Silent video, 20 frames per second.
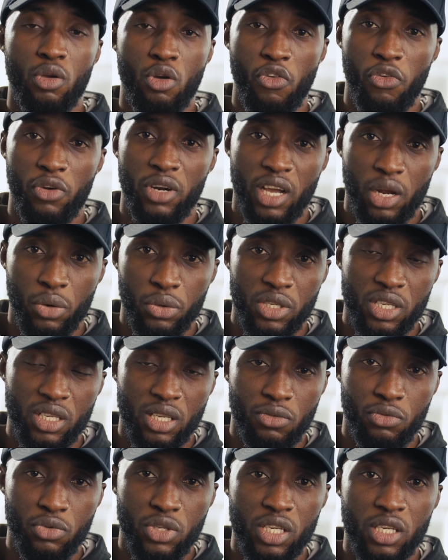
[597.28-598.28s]
go for the Canon
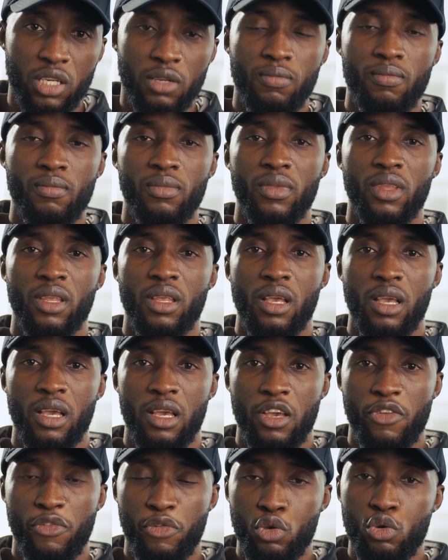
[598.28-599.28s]
C70.
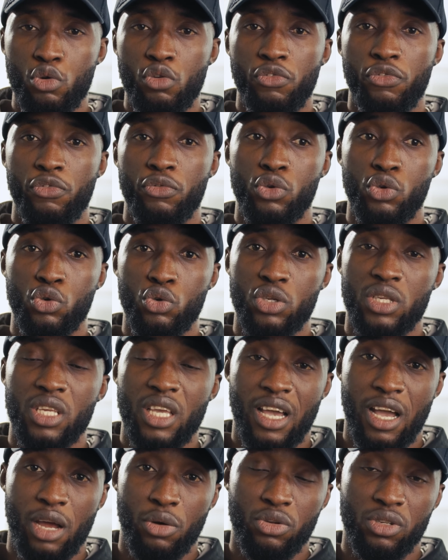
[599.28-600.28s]
If you've used
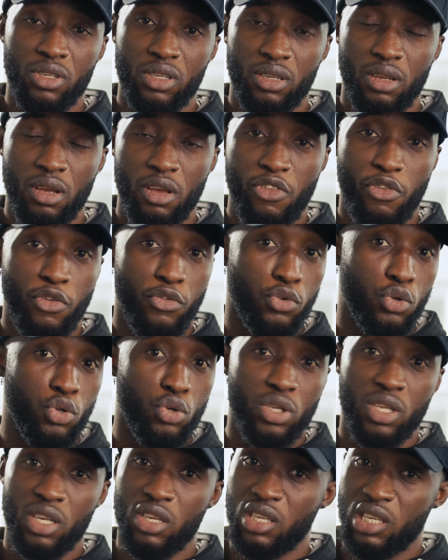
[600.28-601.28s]

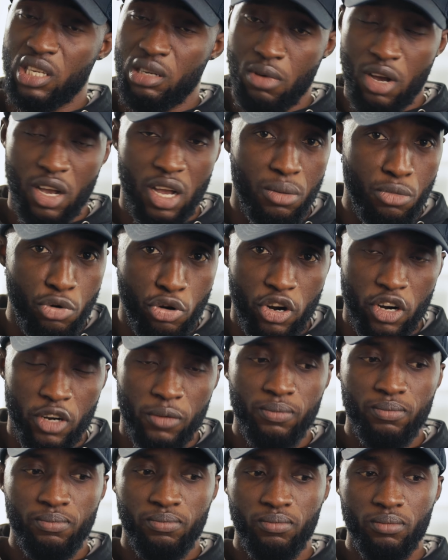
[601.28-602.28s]
a cinema camera
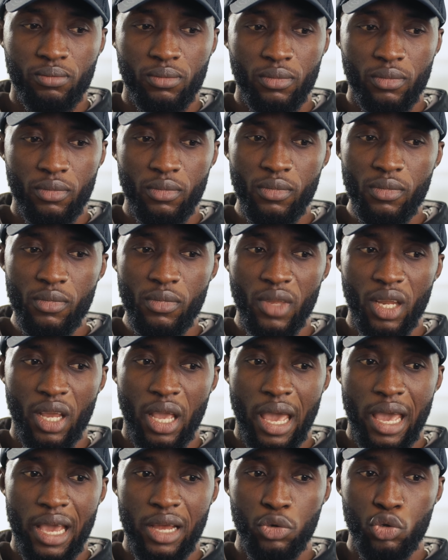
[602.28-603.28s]

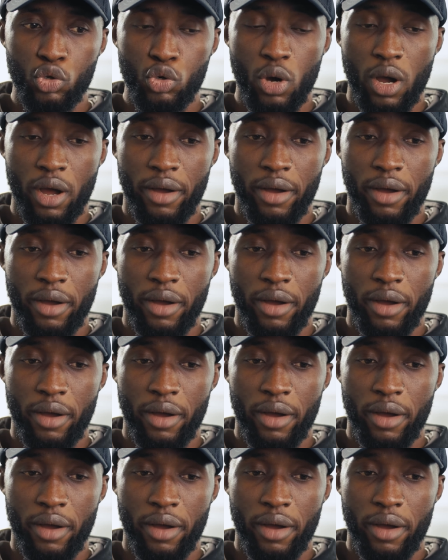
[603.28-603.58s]
and you